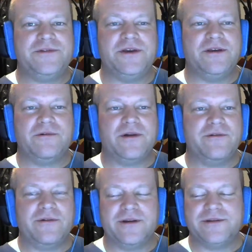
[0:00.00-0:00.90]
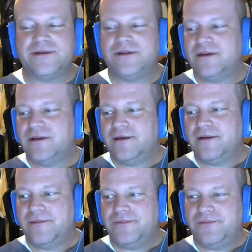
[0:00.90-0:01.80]
gen, whatever it is.
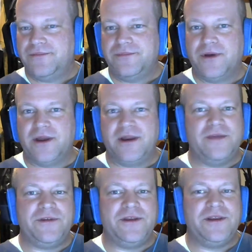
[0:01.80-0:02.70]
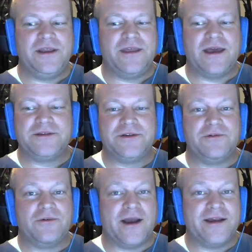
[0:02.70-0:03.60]
But if you did that to a
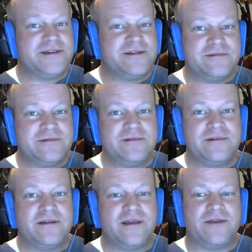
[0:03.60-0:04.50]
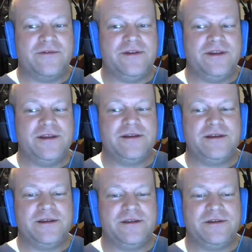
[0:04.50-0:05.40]
Ryzen, like if you did,
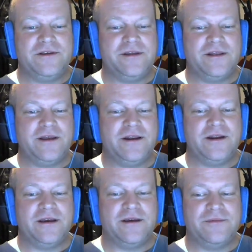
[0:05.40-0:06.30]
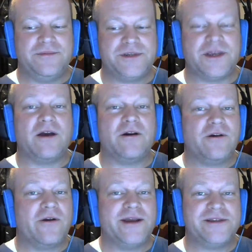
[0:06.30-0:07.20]
you delited a soldered
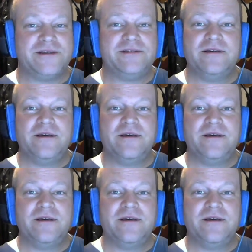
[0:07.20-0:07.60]
Ryzen